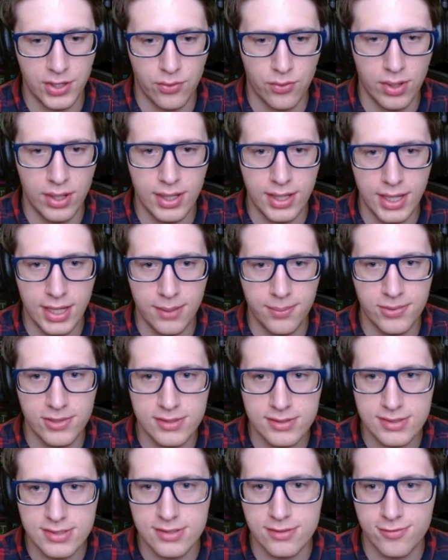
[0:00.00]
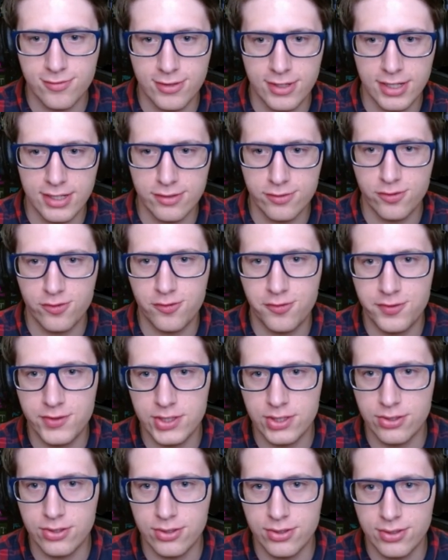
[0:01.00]
what happens if I
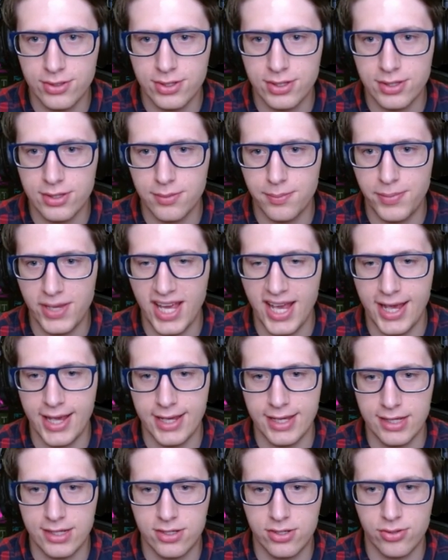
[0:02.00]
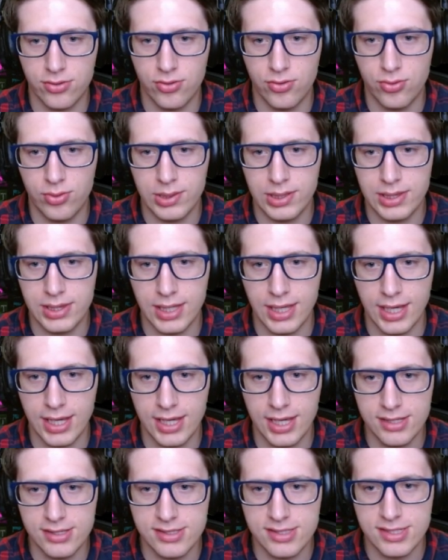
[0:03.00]
fill the bank with
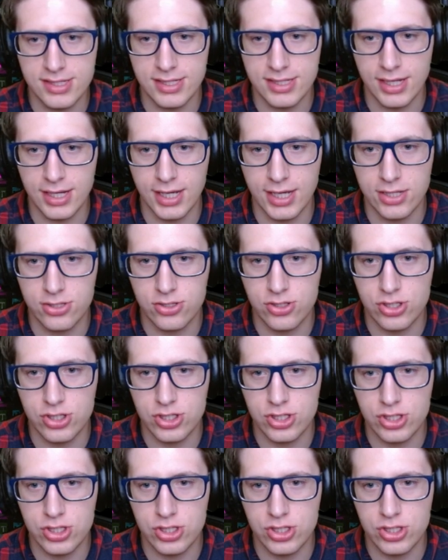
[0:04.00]
anti-hydrogen...